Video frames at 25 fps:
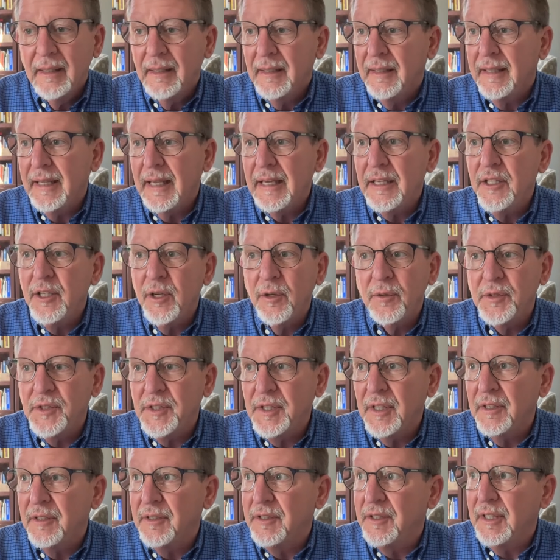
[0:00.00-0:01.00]
They
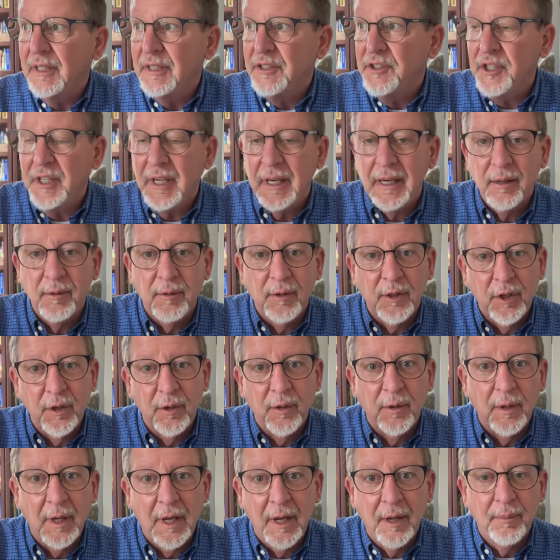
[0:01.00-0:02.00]
used it to,
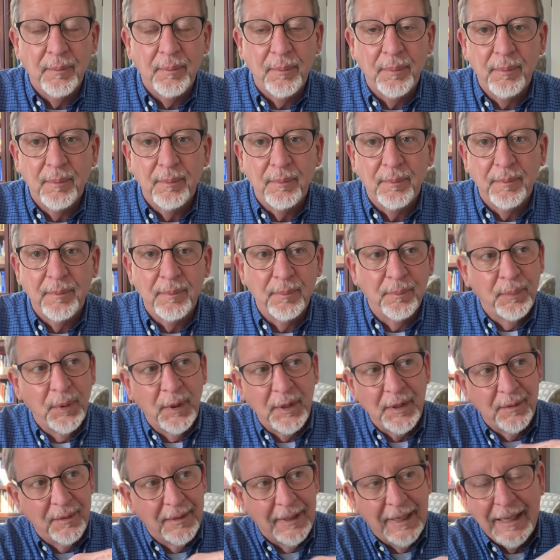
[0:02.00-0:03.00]
to uh,
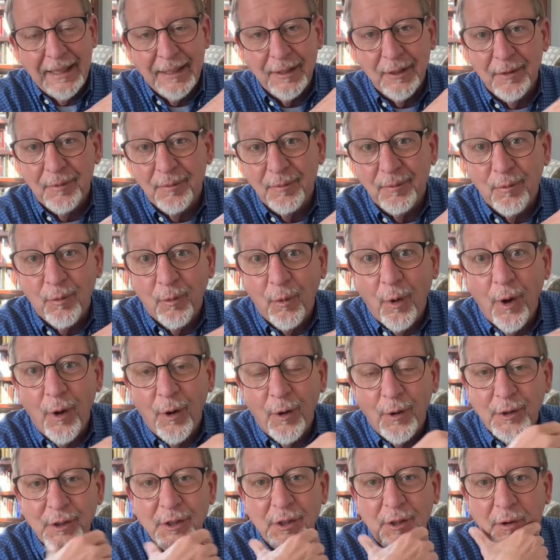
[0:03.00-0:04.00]
put in
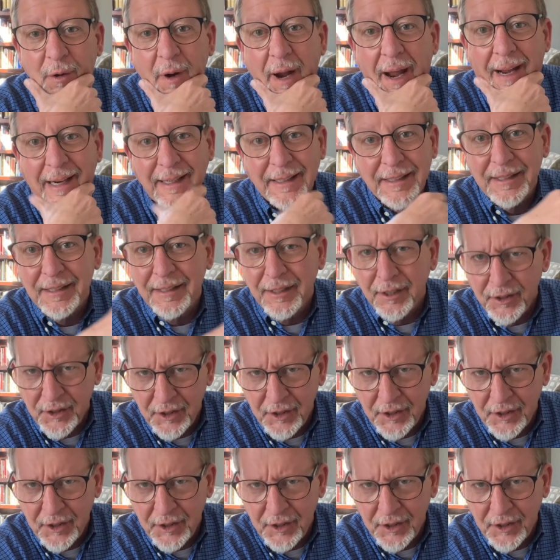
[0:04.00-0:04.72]
walls cracks, to